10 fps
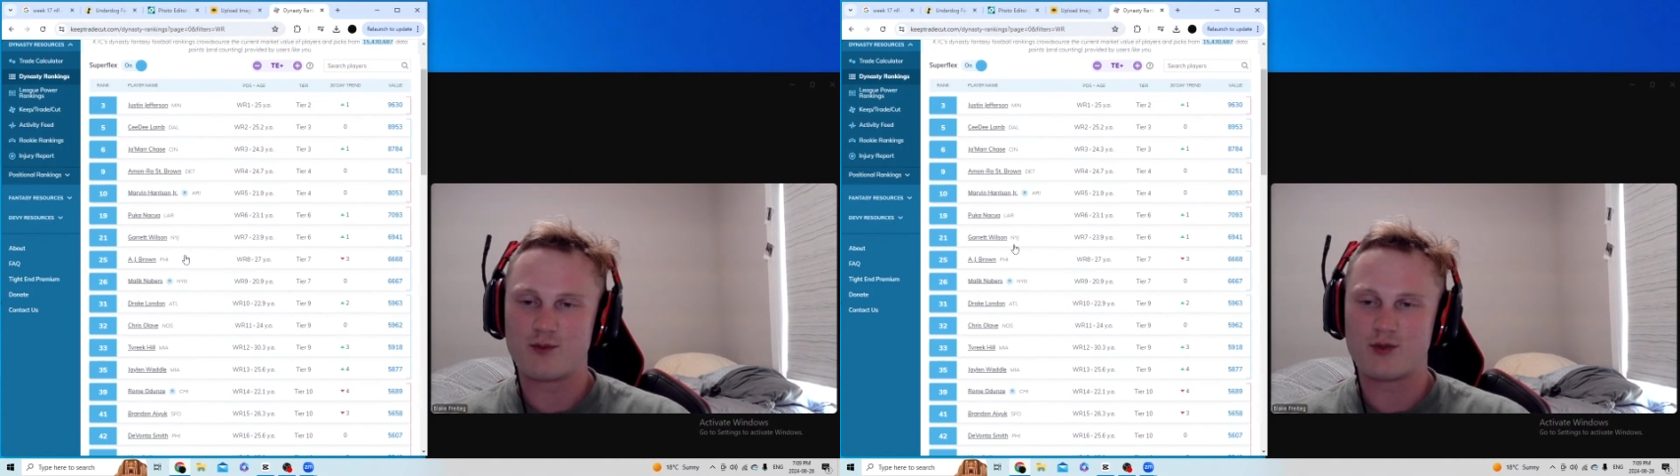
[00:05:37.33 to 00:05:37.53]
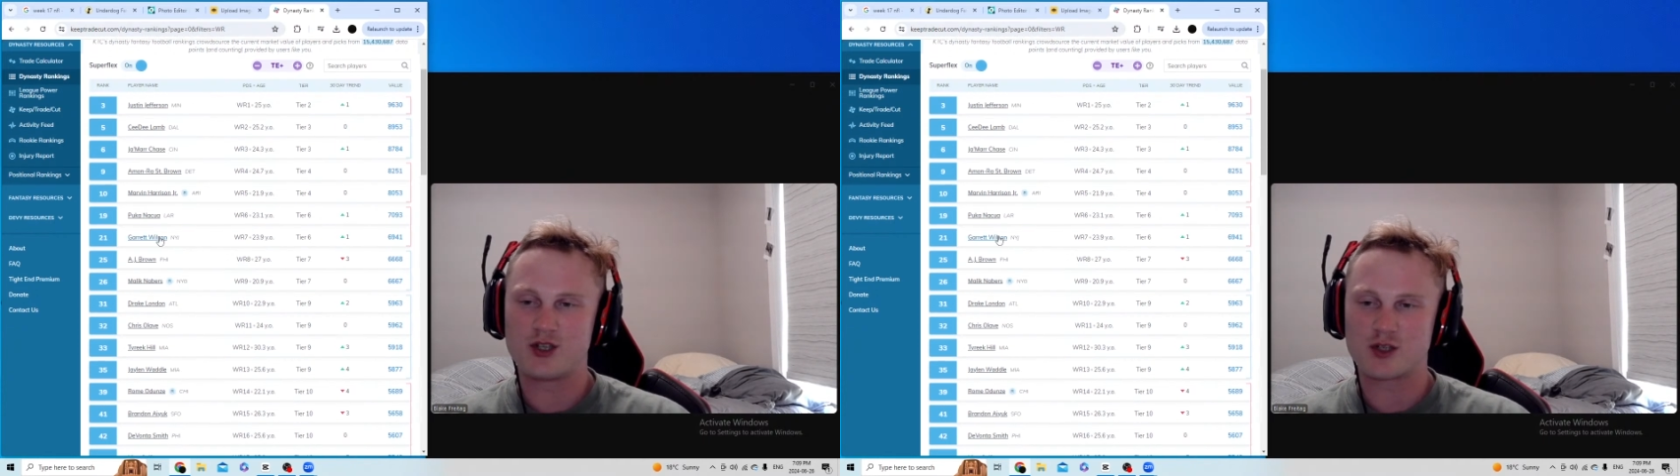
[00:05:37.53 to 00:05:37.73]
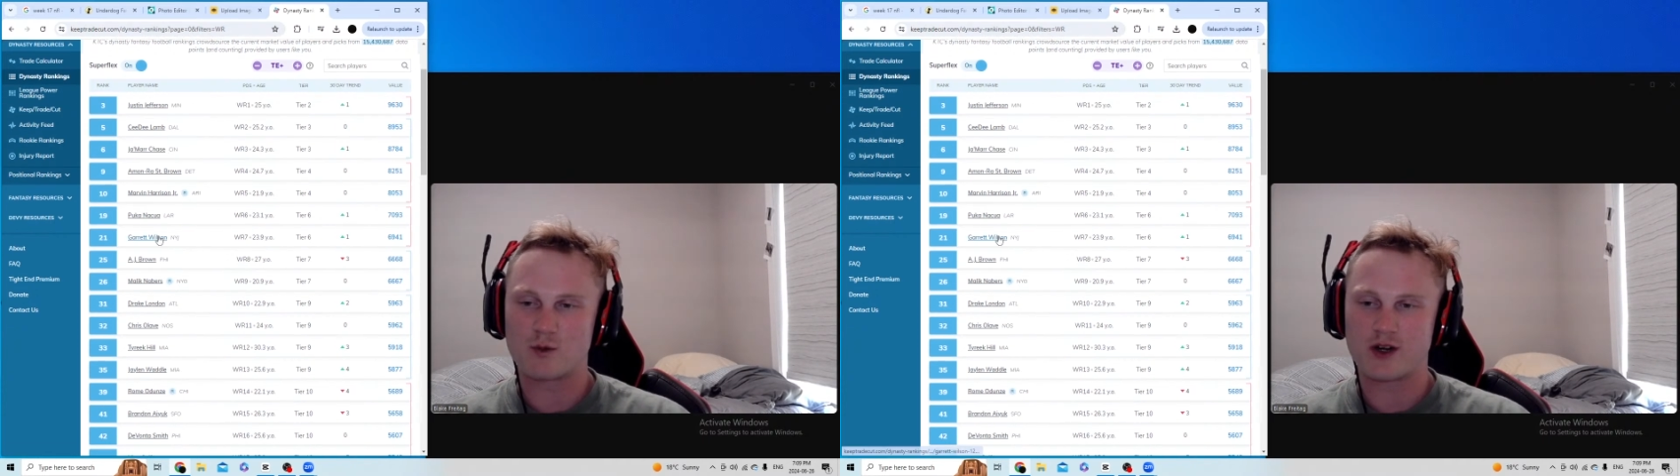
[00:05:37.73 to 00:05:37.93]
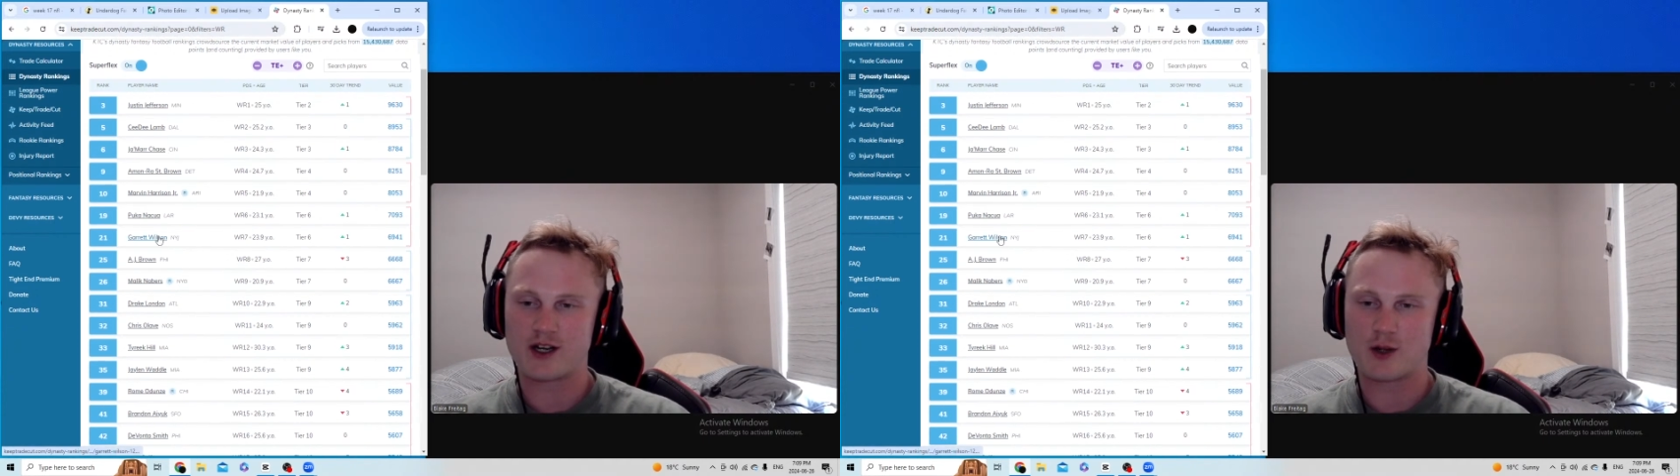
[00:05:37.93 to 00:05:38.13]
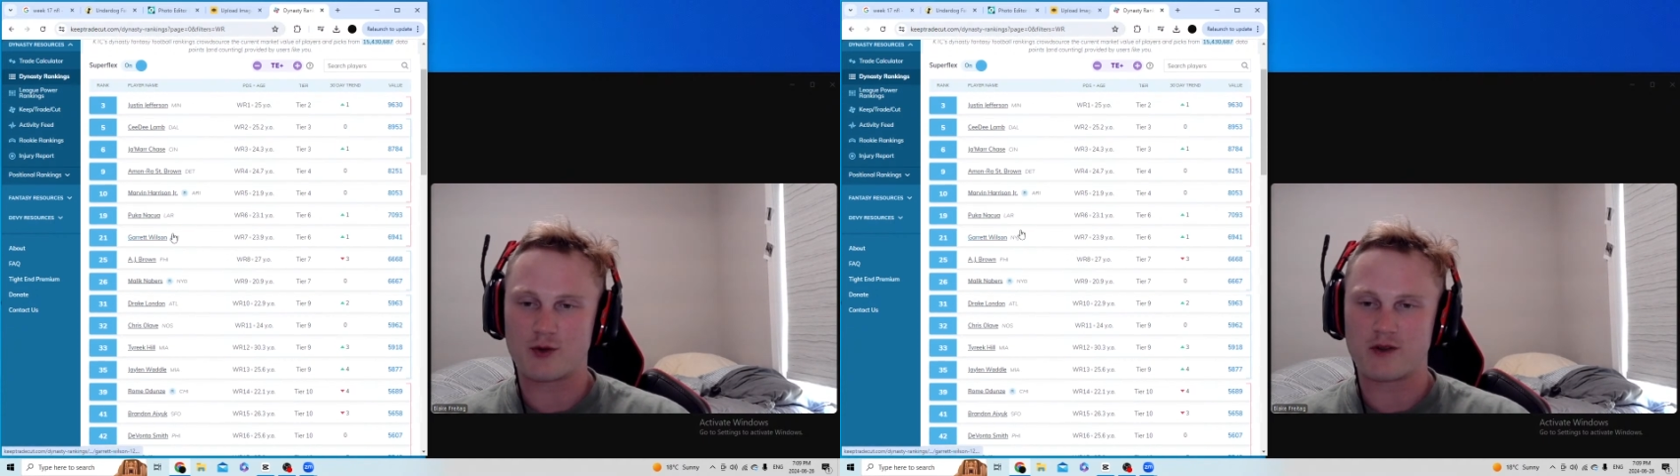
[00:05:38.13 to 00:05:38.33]
Just wanted
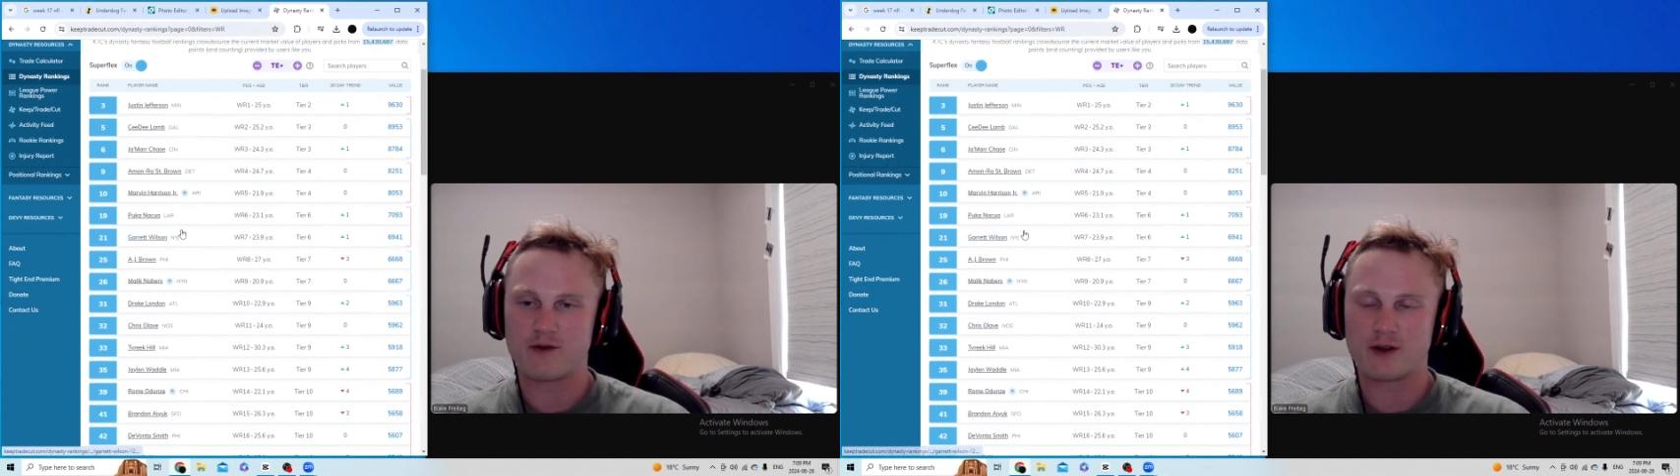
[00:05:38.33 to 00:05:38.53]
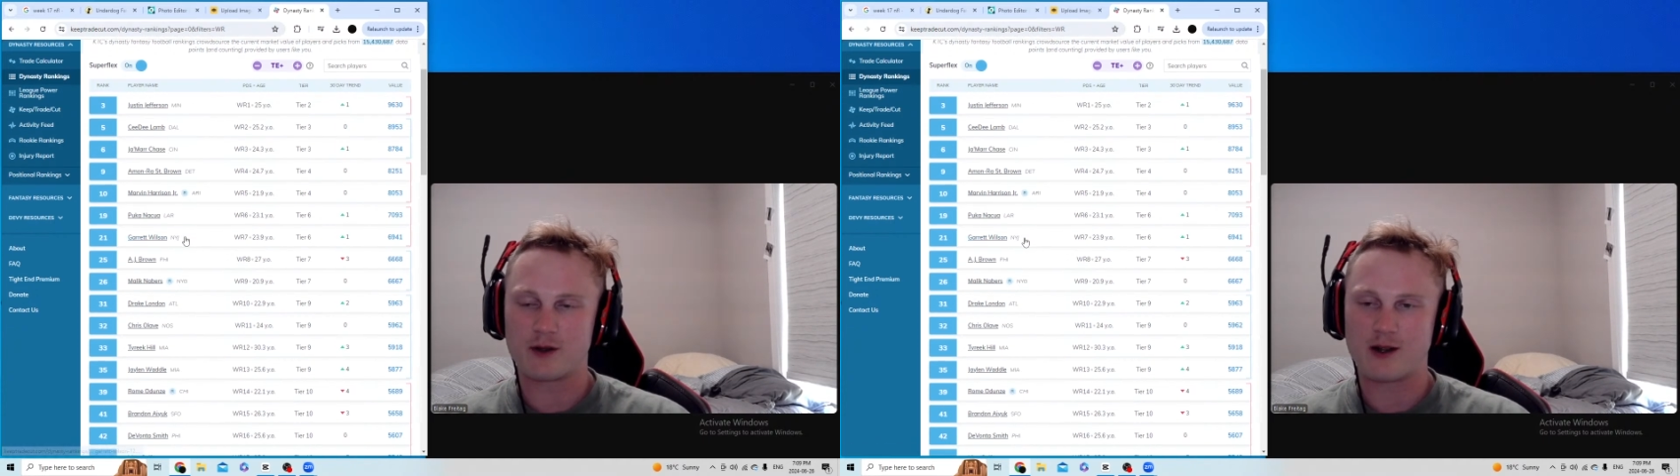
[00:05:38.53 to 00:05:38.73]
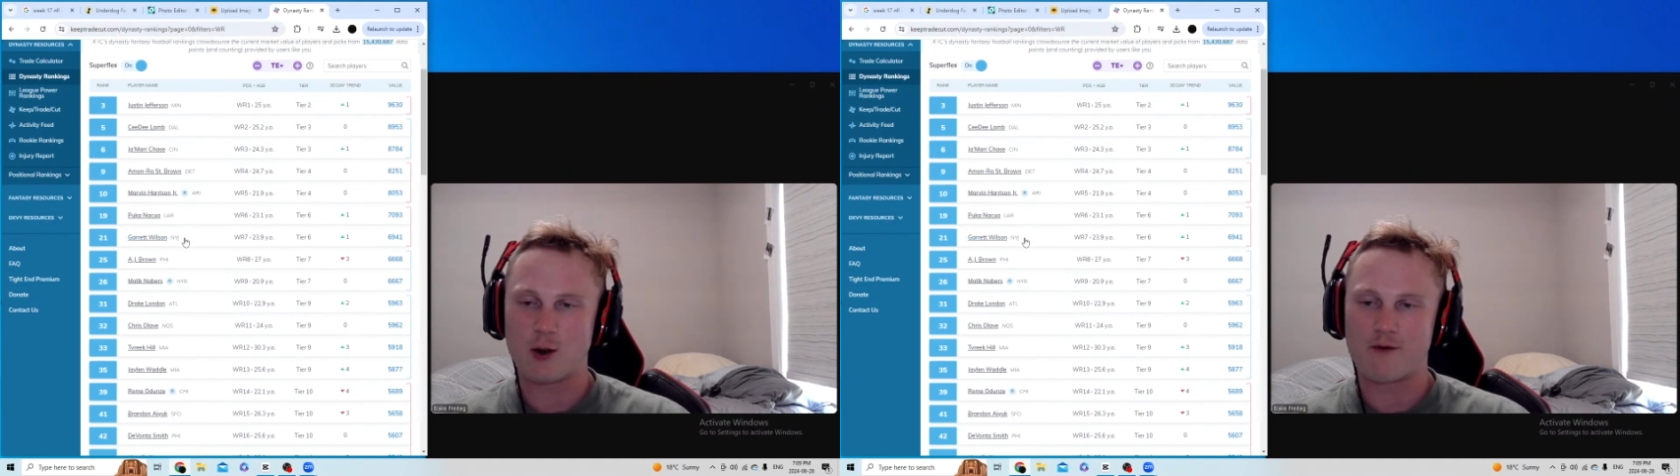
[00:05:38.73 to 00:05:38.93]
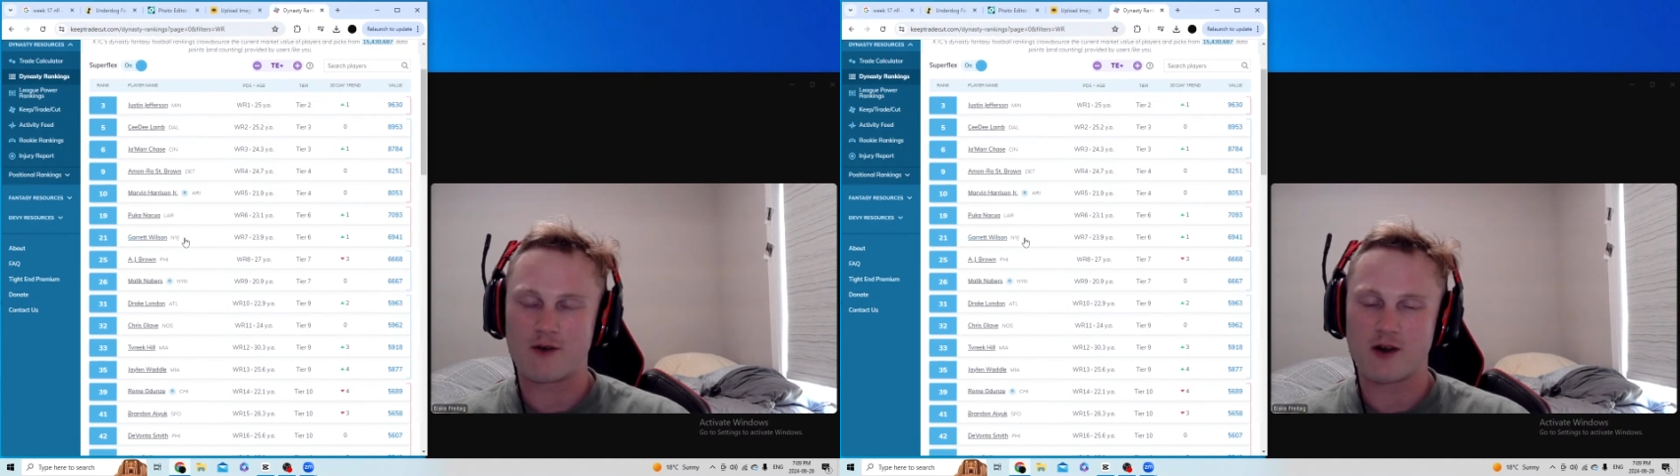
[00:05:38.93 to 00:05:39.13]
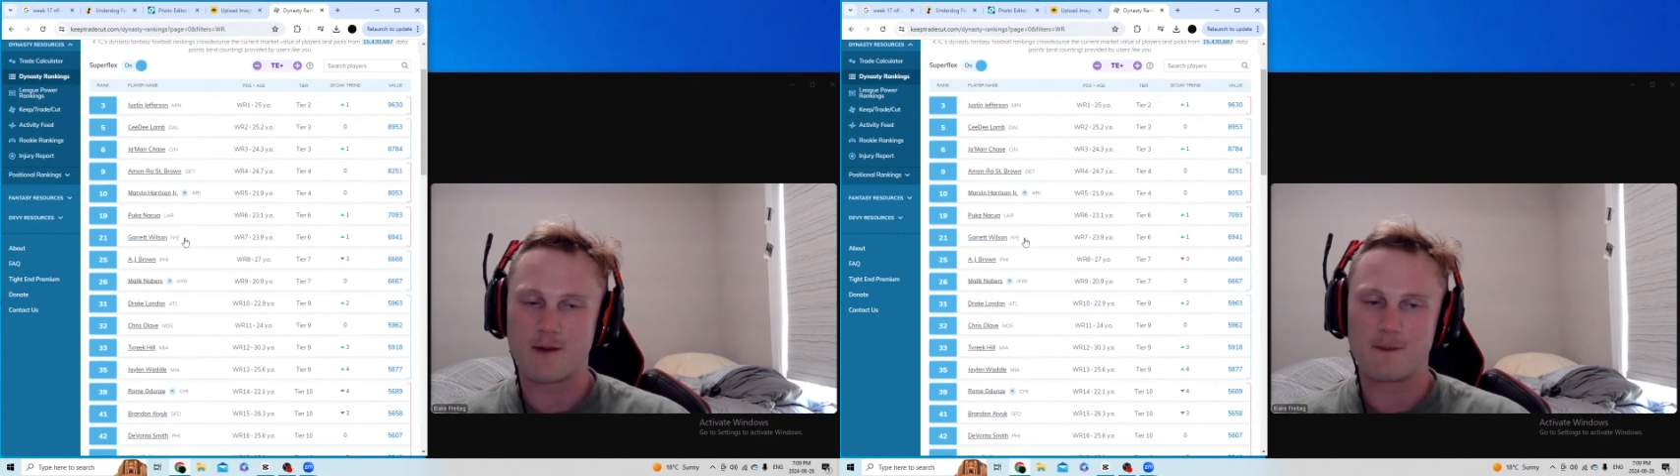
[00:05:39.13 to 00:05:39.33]
to briefly go over
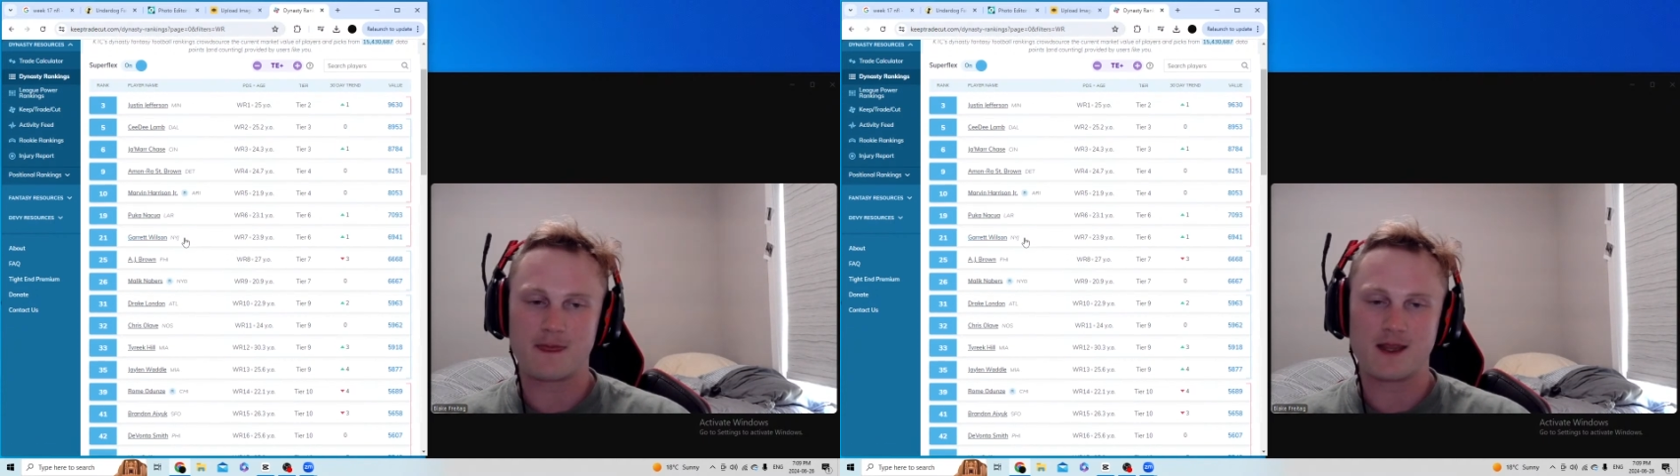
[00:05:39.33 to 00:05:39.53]
him